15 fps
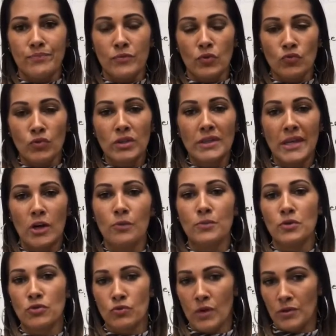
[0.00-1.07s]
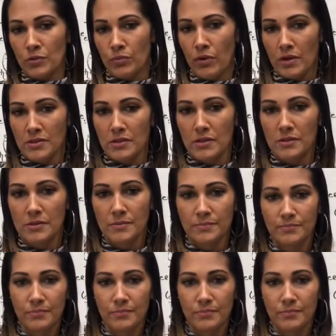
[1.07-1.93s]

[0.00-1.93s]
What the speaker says: really help you throughout the process.